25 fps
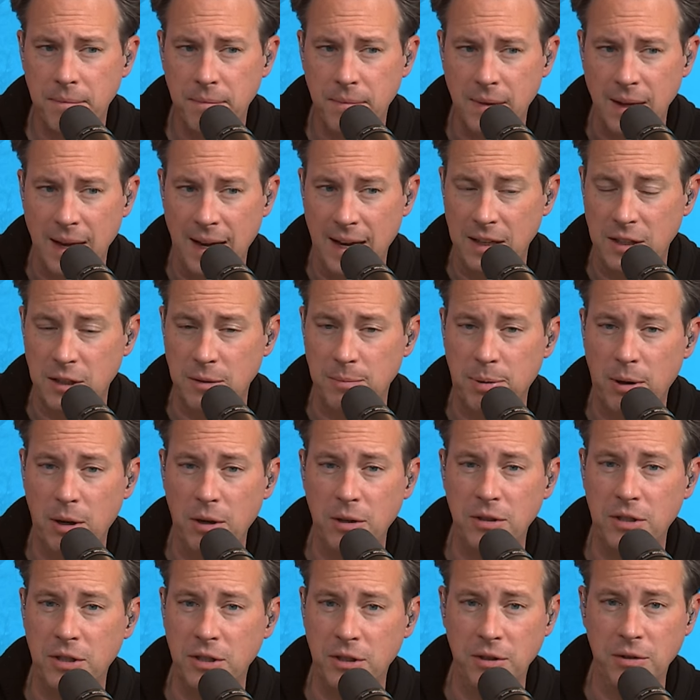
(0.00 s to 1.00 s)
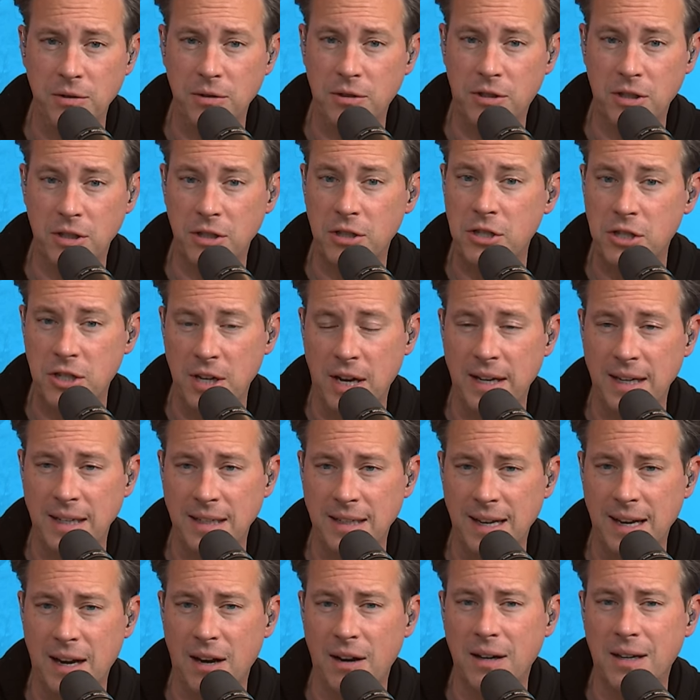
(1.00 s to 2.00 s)
Yeah. As opposed to you just shutting
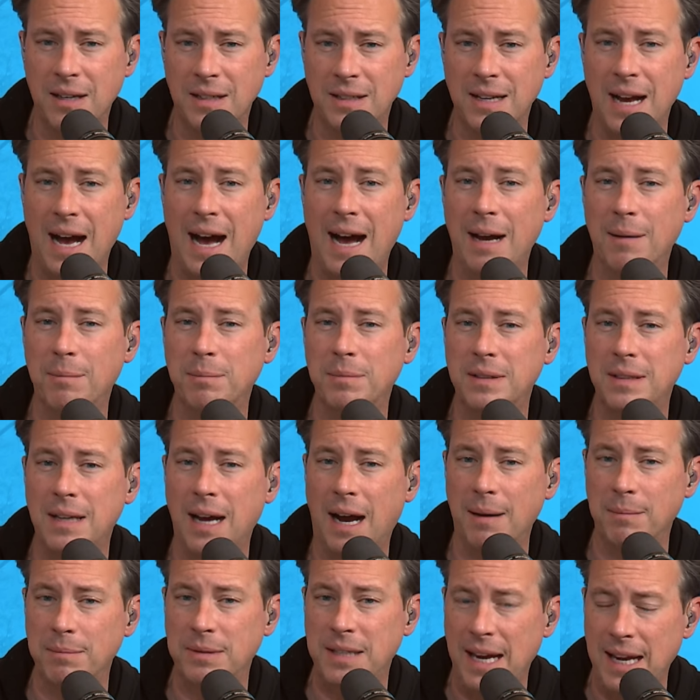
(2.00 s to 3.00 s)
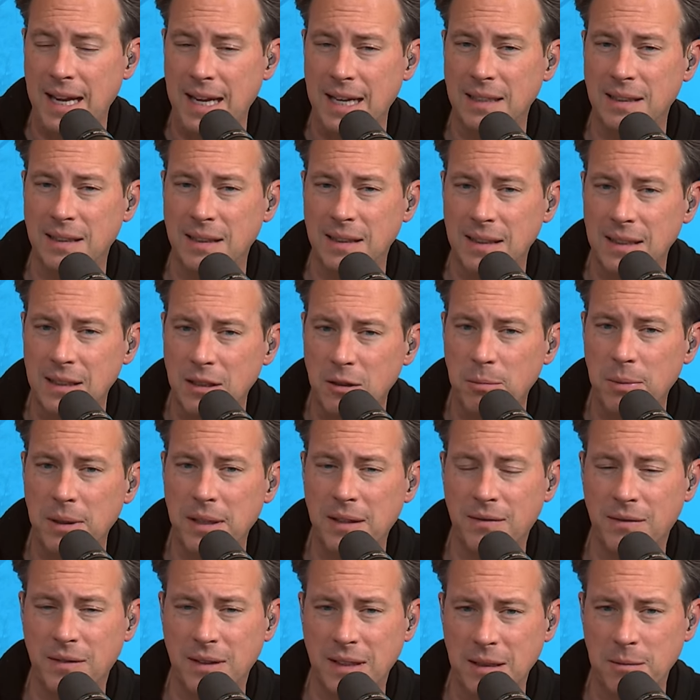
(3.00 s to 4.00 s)
down cuz I'm I'm taking a little bit
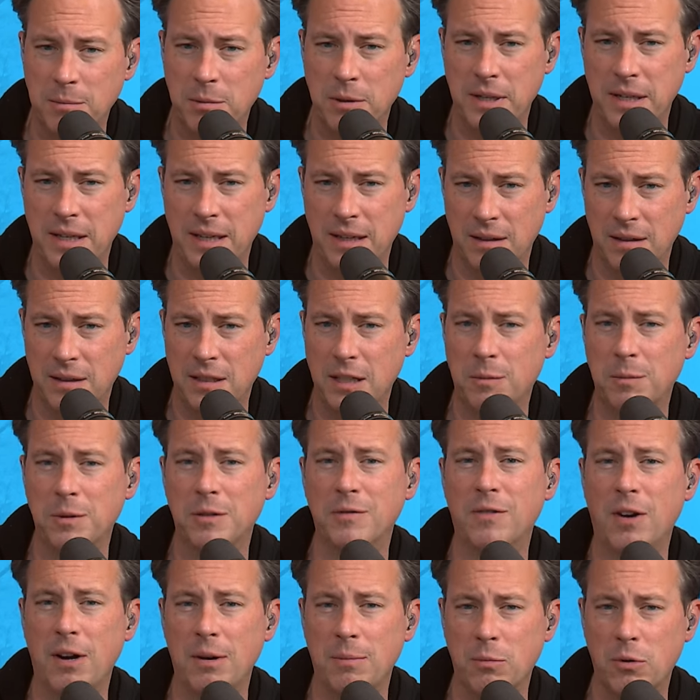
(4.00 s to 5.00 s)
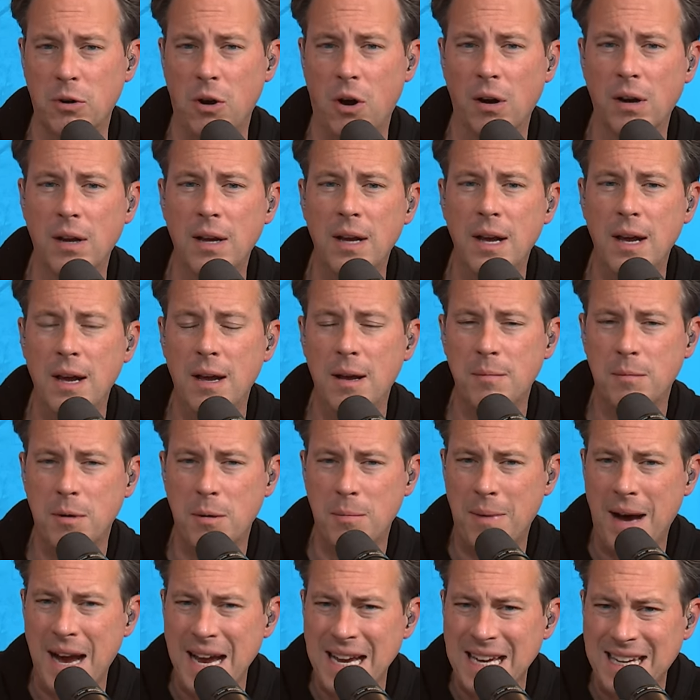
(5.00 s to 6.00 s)
of liberty here. Tell me if I'm wrong.
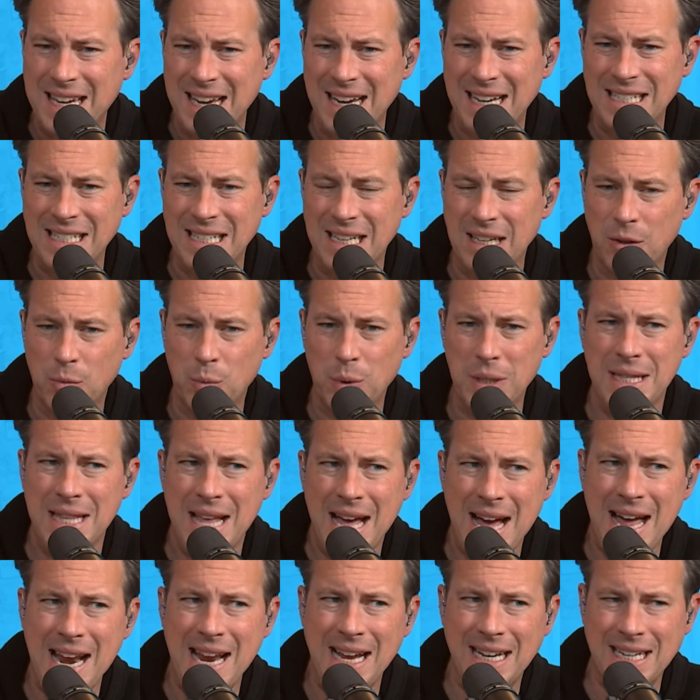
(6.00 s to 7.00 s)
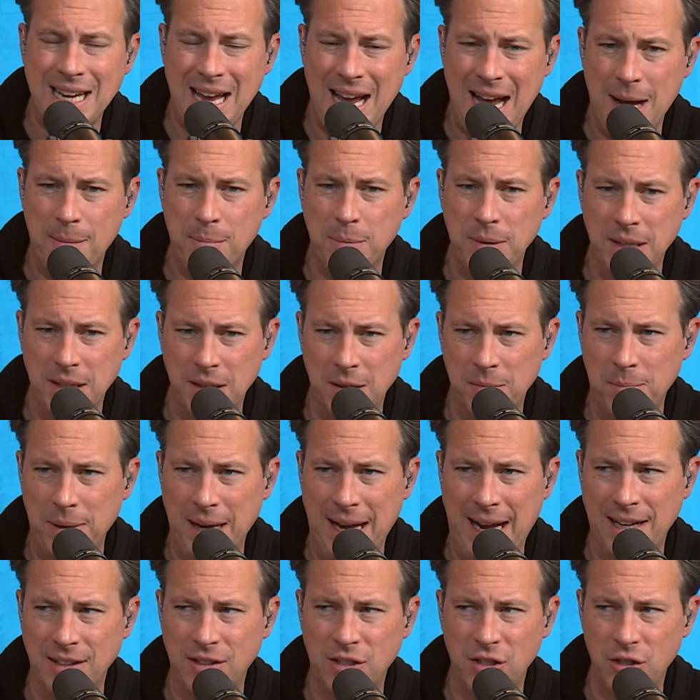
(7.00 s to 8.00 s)
But my guess is when that has happened in the
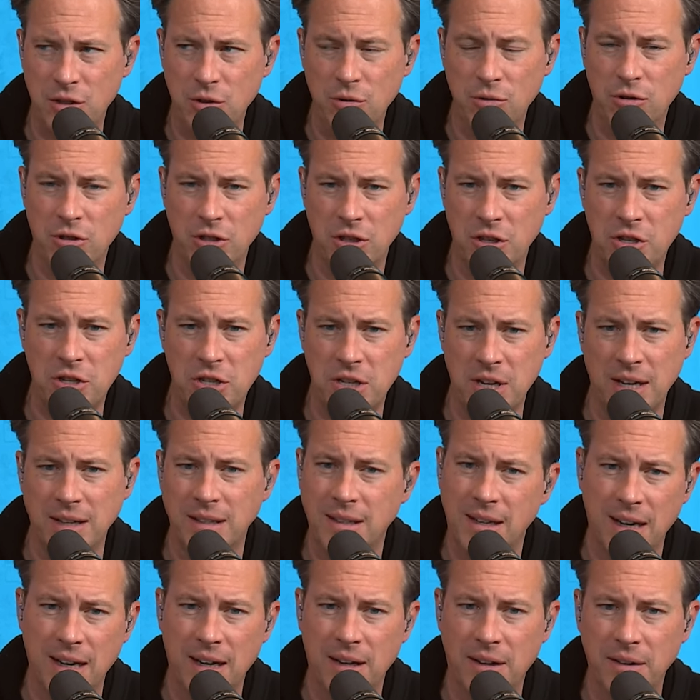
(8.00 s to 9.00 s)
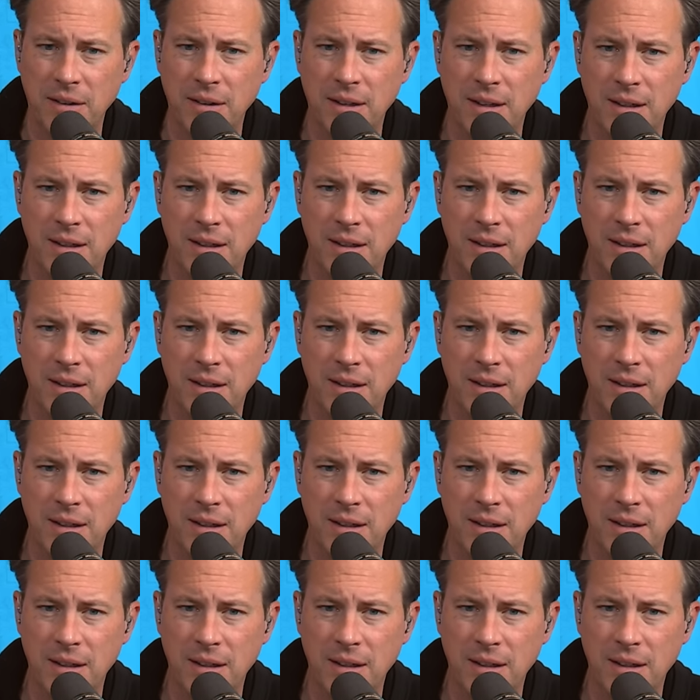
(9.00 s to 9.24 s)
past, you just shut down.